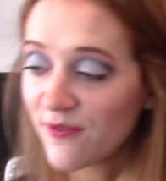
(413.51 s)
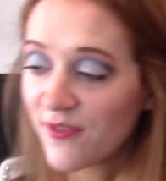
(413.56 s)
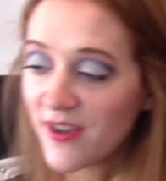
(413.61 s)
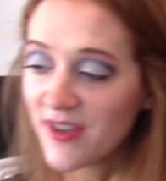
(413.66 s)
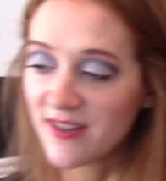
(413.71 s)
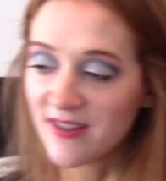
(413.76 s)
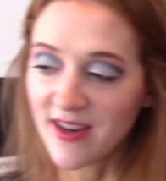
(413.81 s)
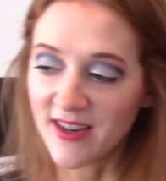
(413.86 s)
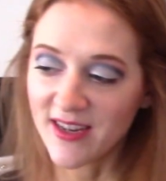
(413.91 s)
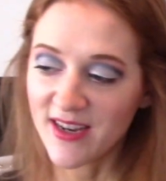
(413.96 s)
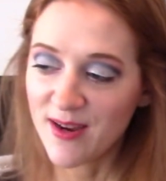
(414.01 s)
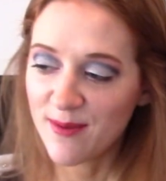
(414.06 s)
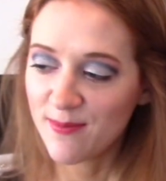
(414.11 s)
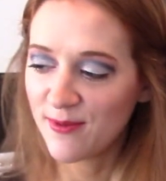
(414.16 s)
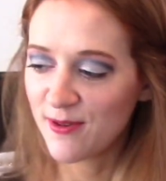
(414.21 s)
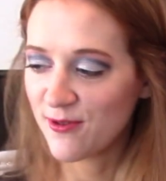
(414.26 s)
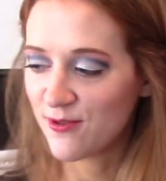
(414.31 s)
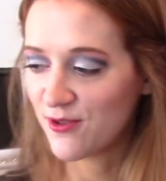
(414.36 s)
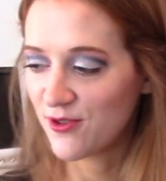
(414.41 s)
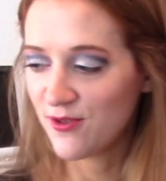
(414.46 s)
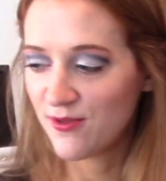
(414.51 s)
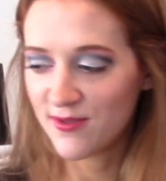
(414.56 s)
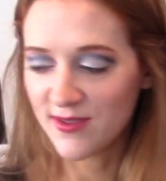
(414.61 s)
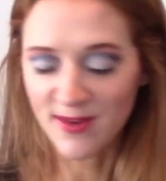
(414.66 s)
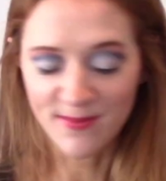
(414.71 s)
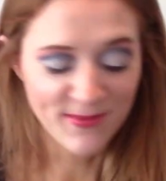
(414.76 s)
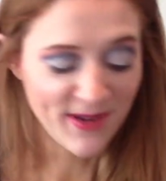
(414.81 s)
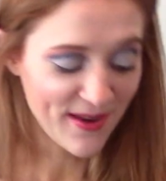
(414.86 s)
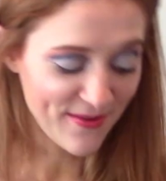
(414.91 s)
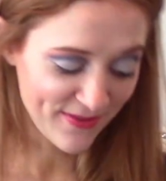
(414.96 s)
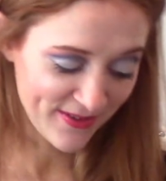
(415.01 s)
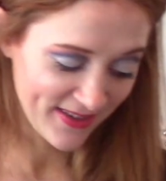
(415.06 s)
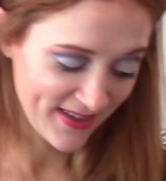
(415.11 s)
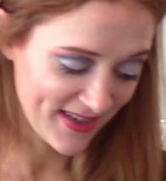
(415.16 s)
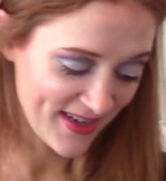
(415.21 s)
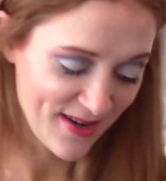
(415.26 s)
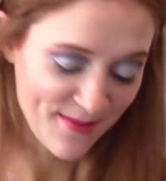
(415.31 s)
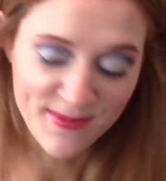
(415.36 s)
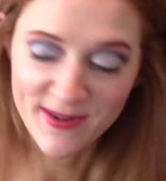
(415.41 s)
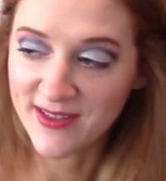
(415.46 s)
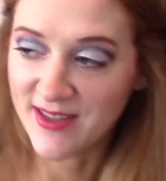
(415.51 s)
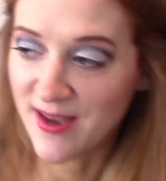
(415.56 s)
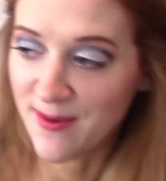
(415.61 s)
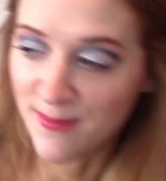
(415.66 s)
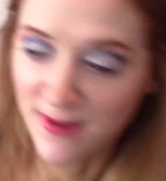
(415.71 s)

fit and I keep those shoes, I'm definitely keeping that